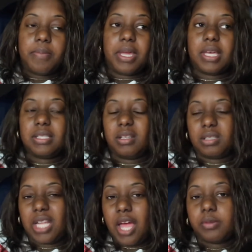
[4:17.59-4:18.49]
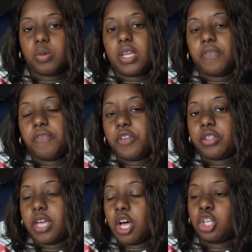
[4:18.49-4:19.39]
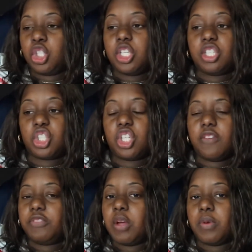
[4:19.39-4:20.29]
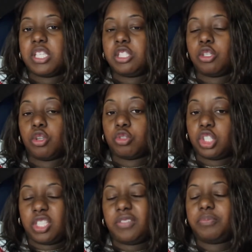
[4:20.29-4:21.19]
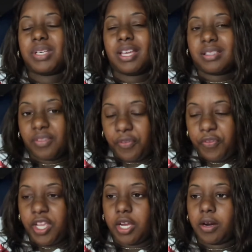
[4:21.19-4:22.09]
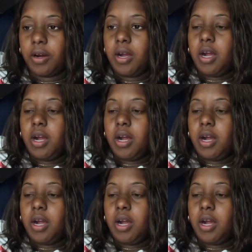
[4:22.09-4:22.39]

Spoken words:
Because there's times we can feel the unction to shift and we still don't shift because of fear,